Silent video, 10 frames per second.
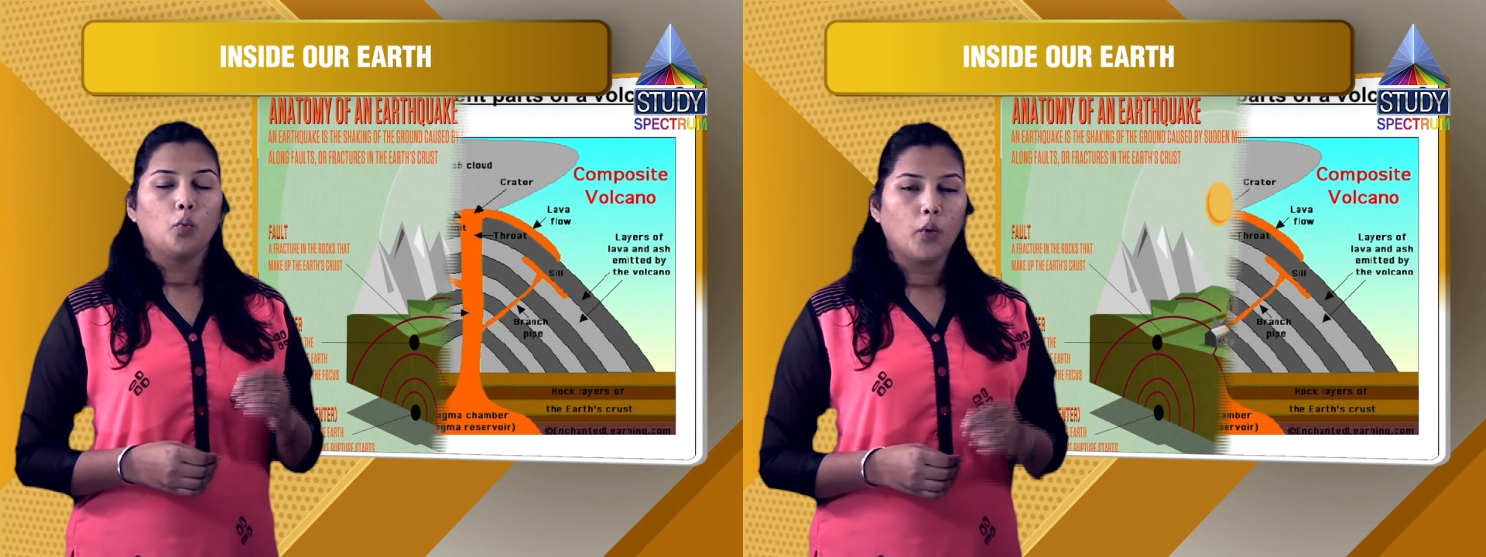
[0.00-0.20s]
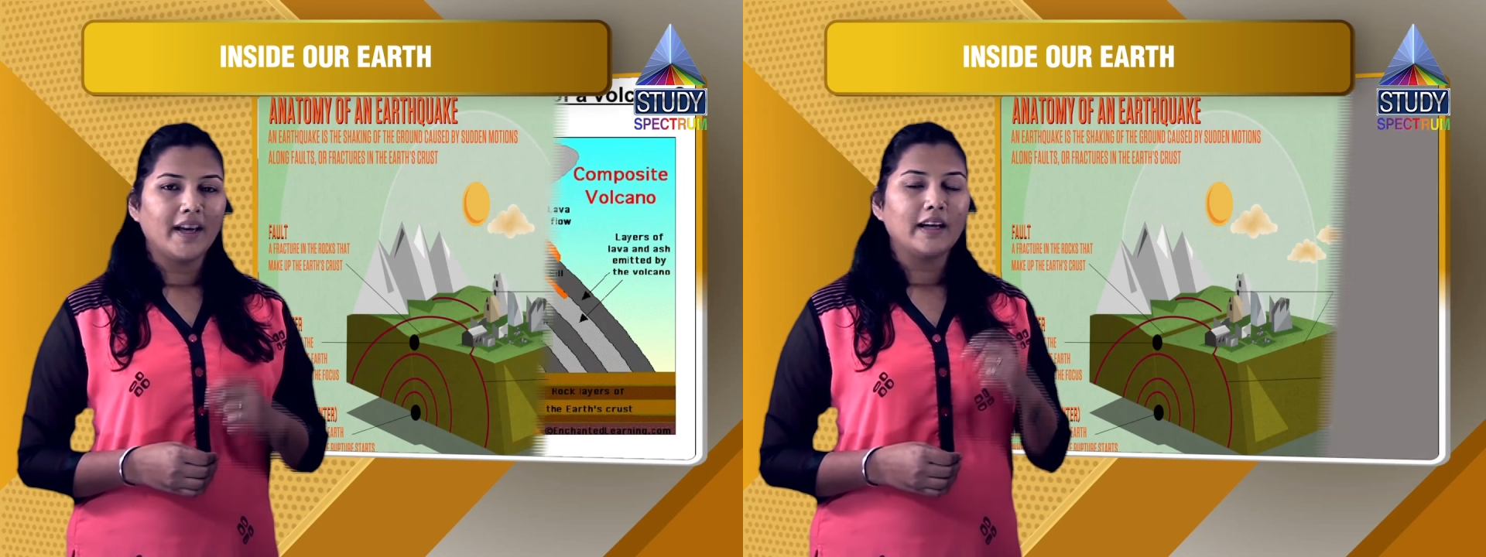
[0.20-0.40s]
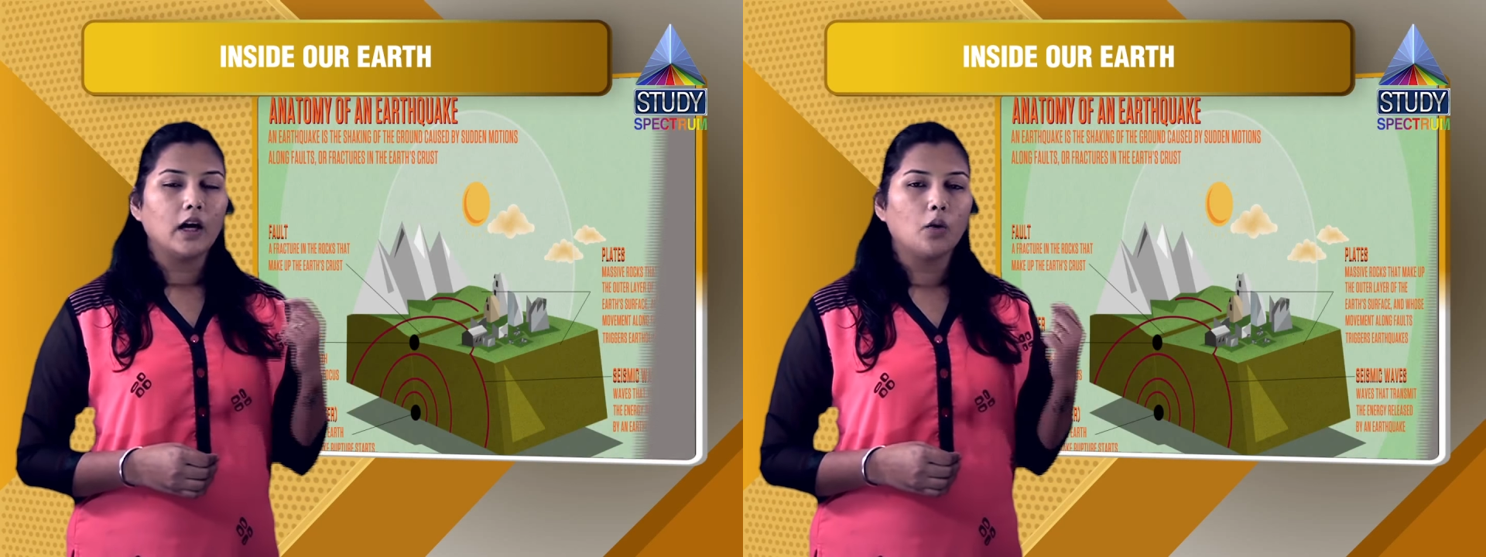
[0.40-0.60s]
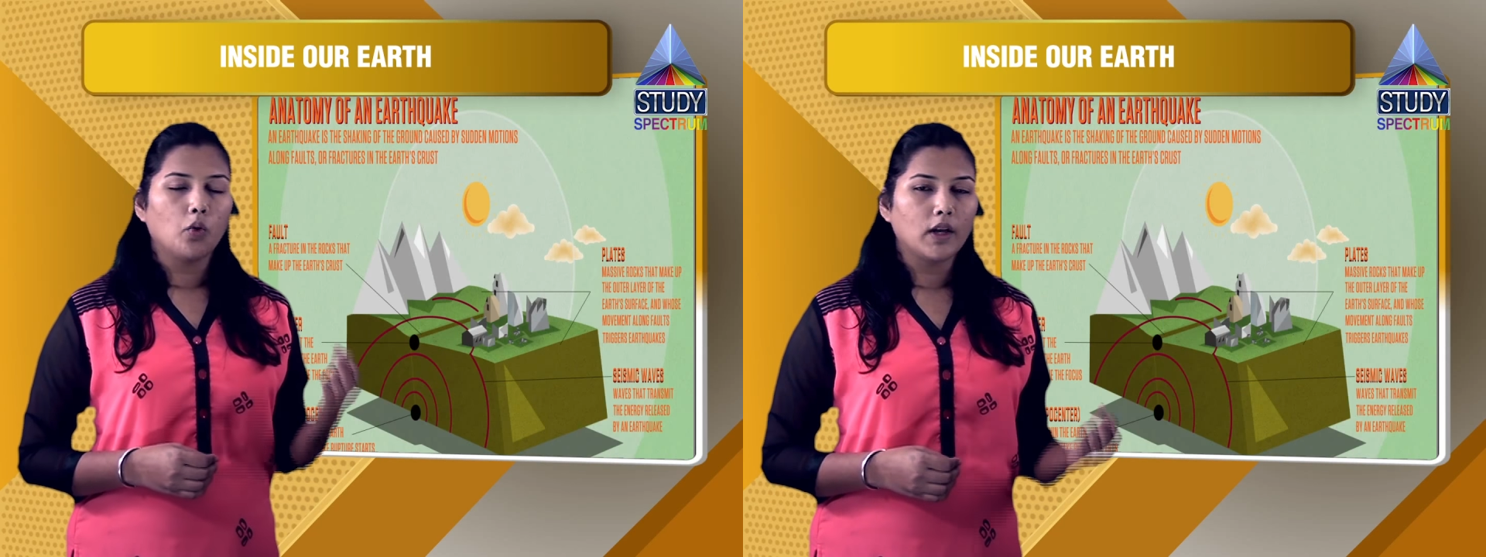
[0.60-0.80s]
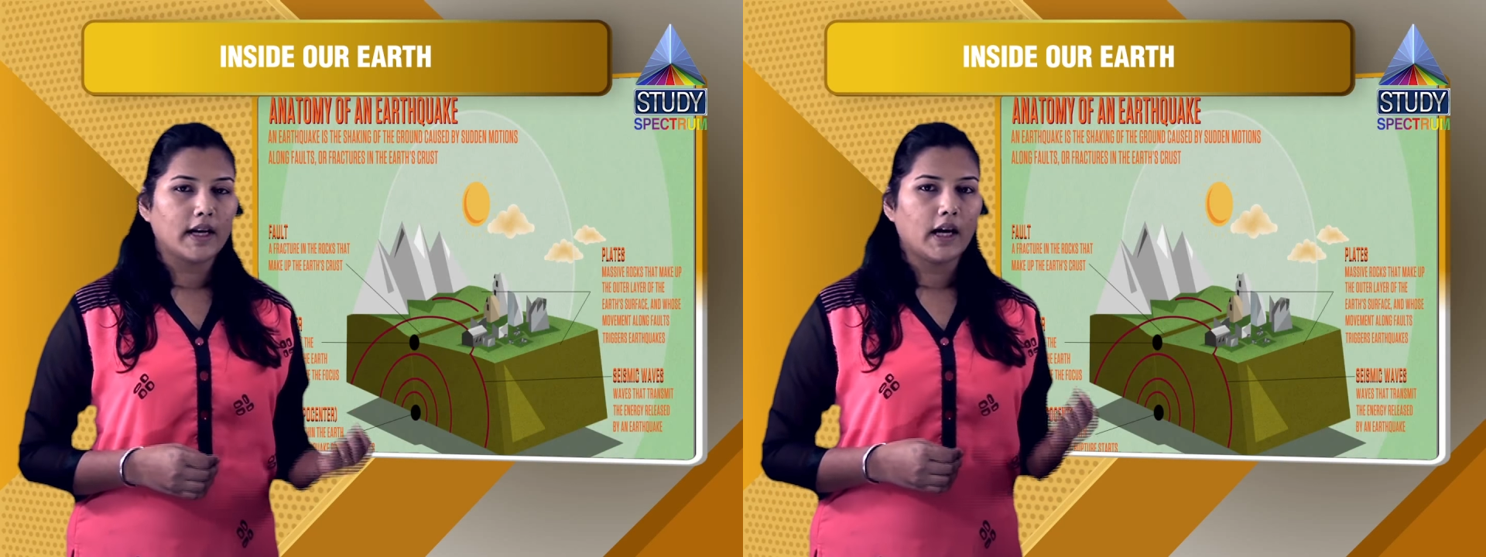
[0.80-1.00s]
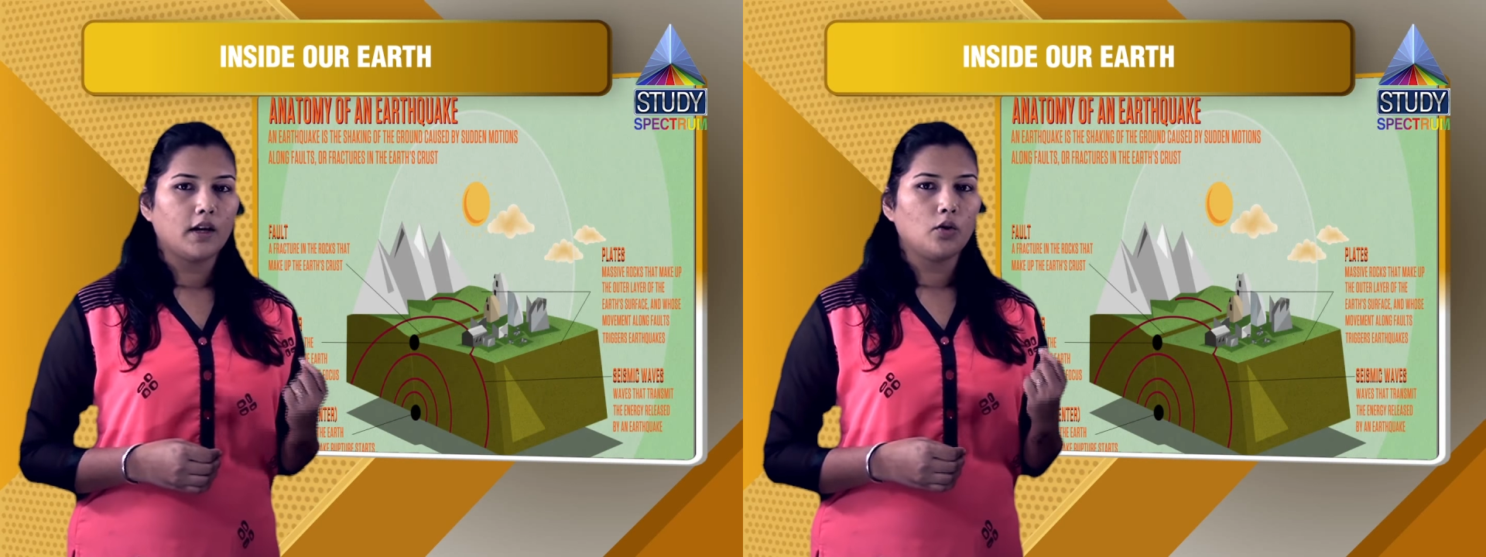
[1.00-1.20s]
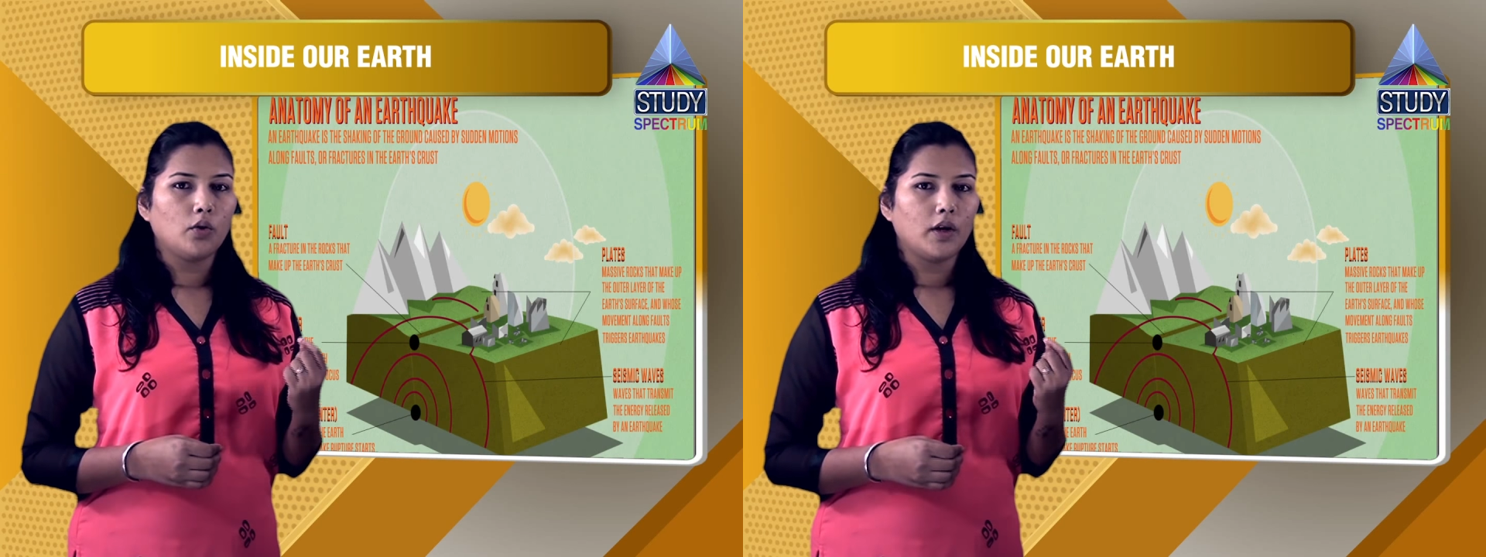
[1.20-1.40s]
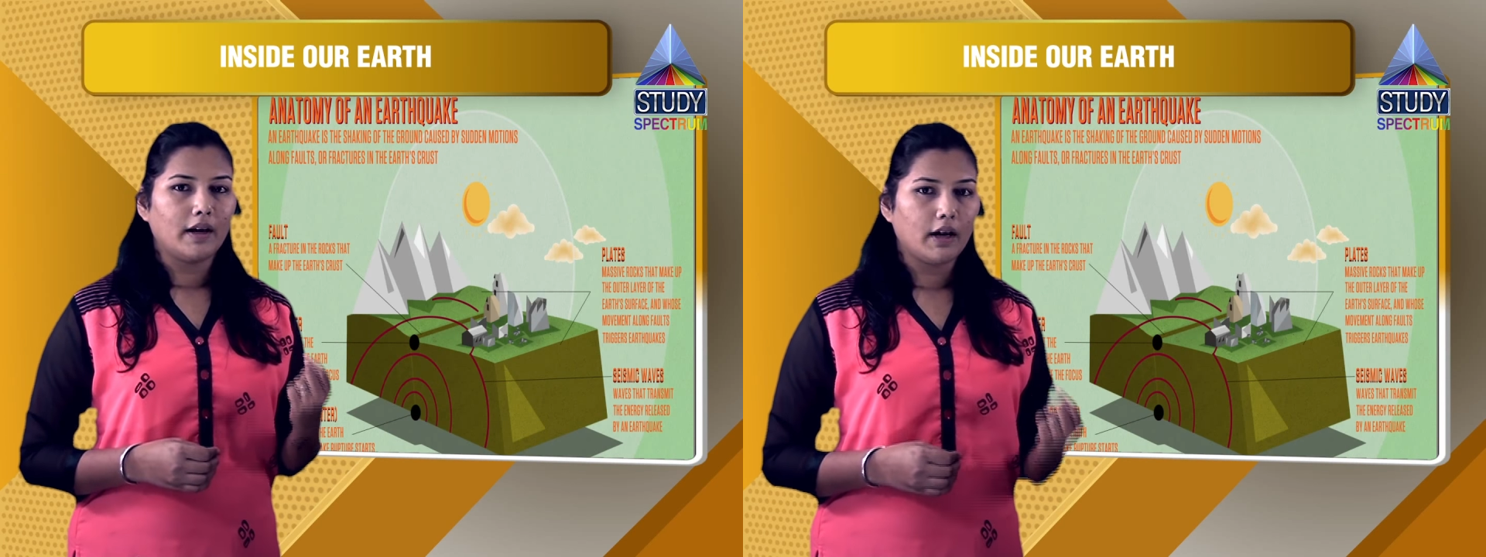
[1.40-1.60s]
When a
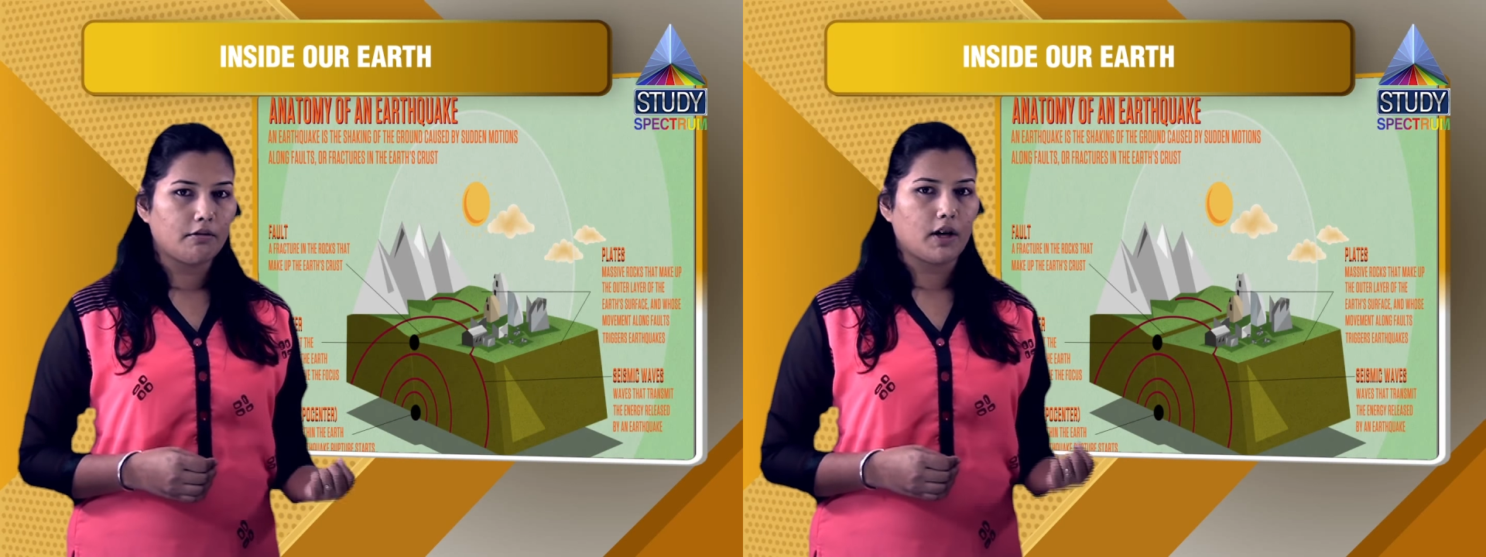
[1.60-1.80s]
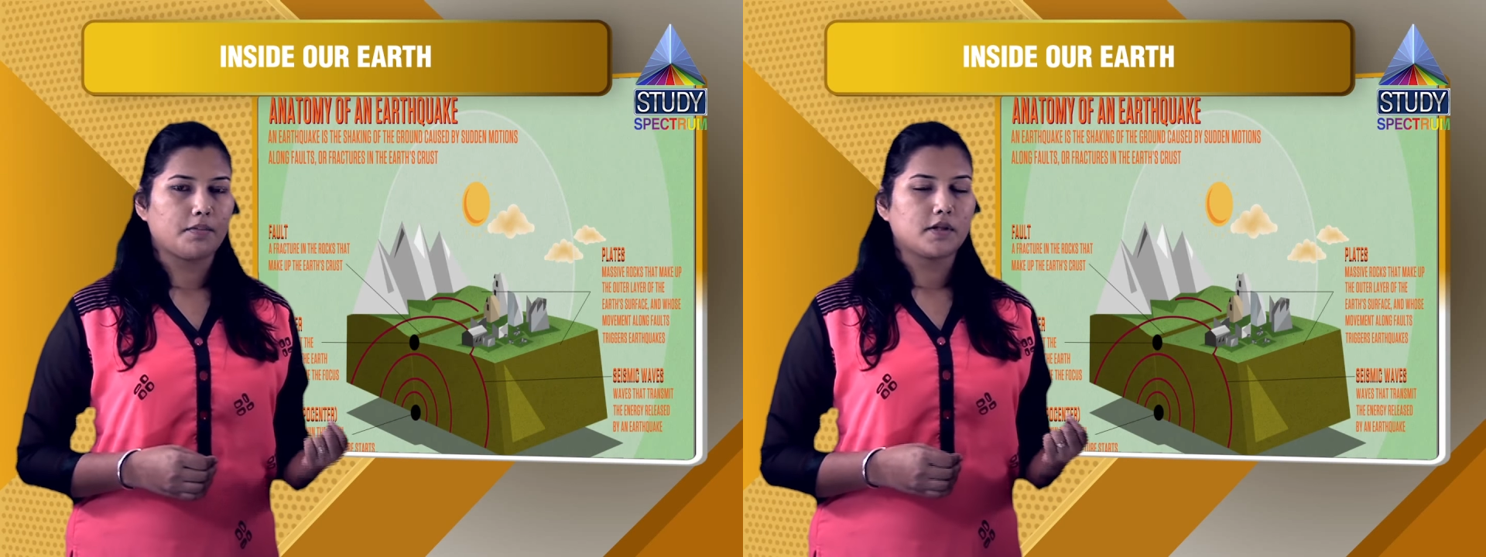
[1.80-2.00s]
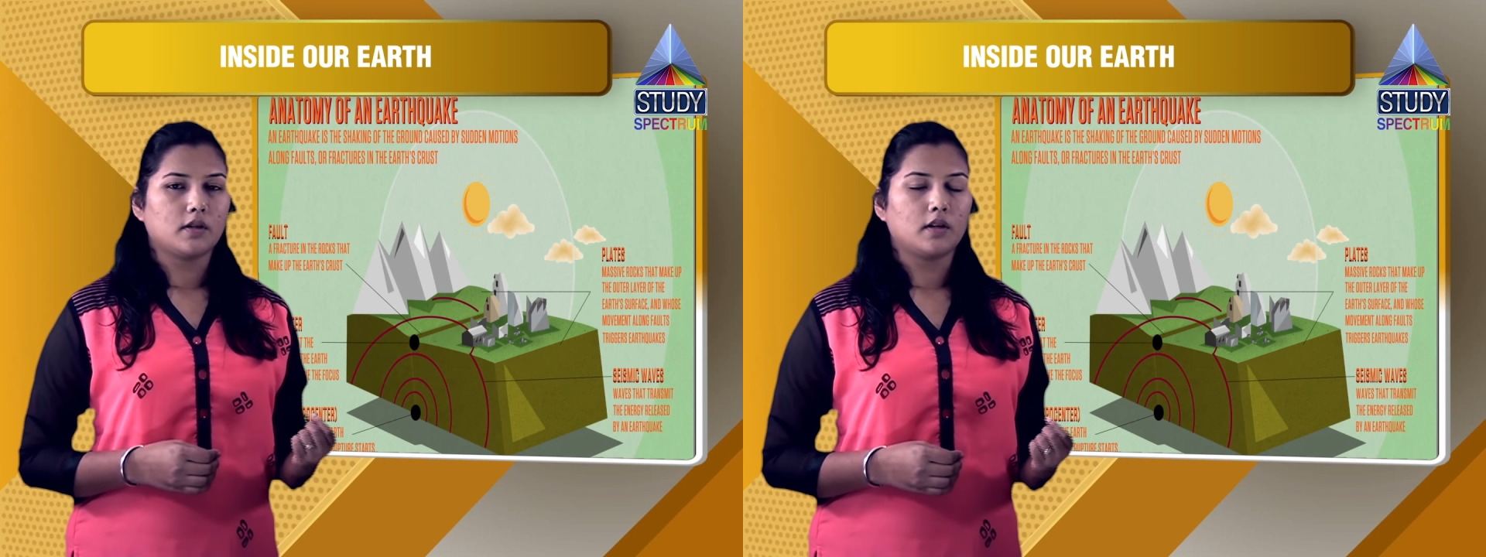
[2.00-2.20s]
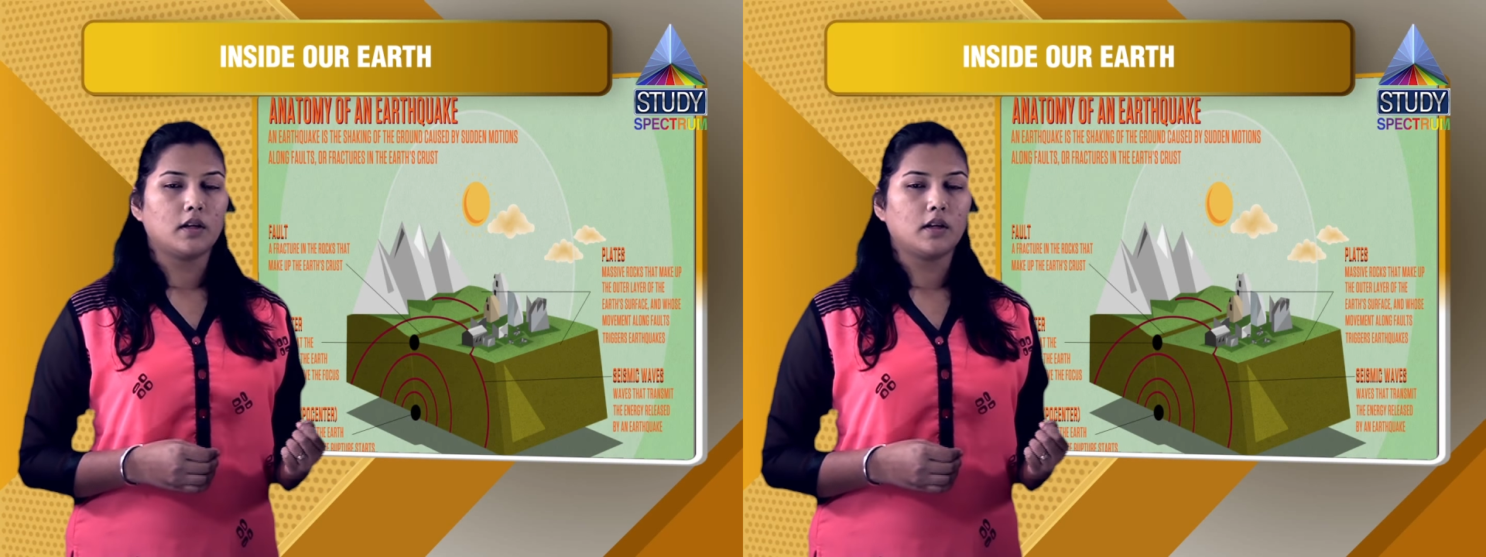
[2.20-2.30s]
volcano erupts,